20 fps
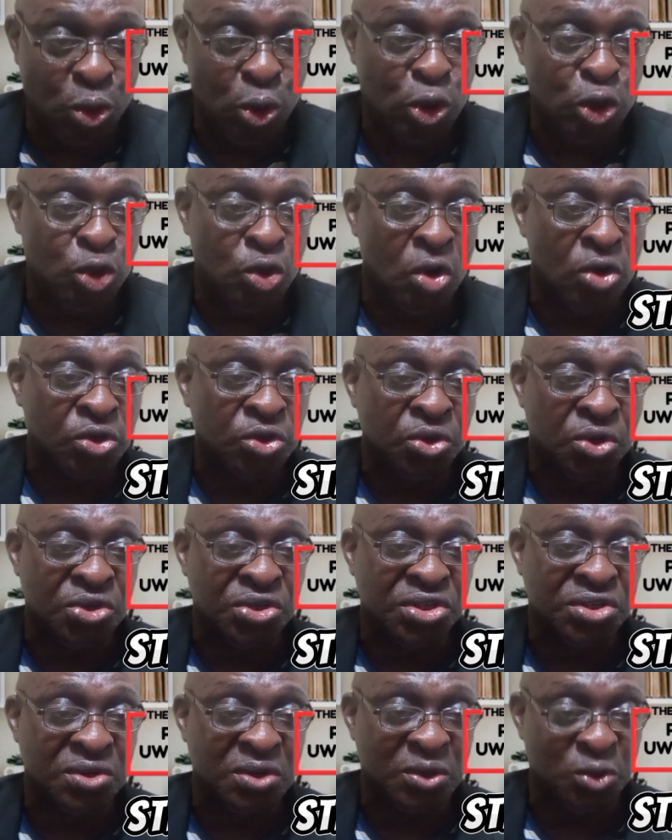those
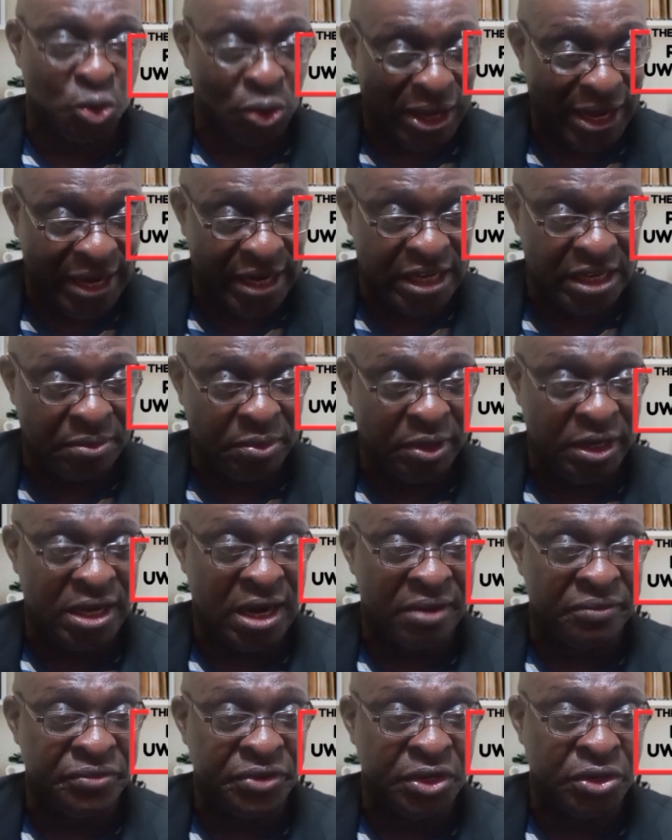structures. You had him in
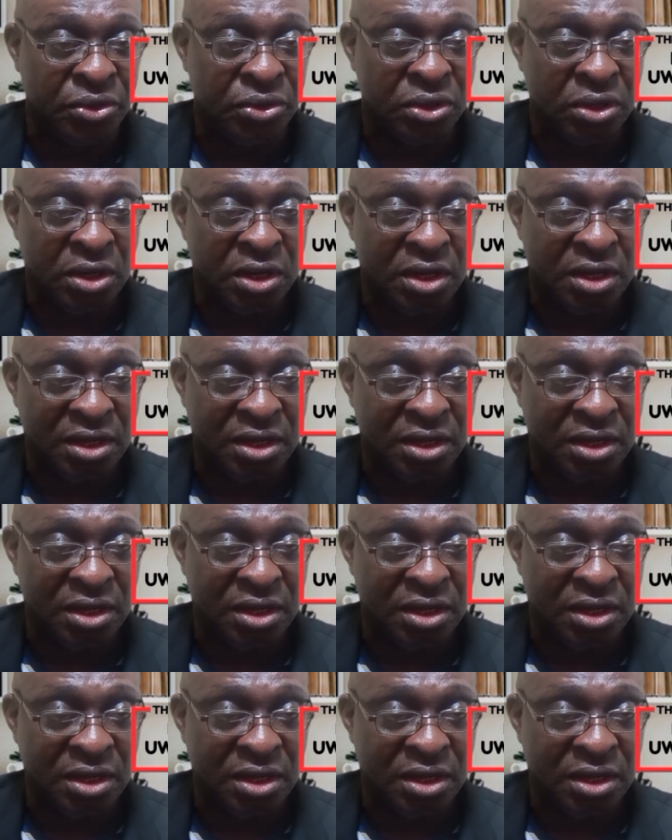that video.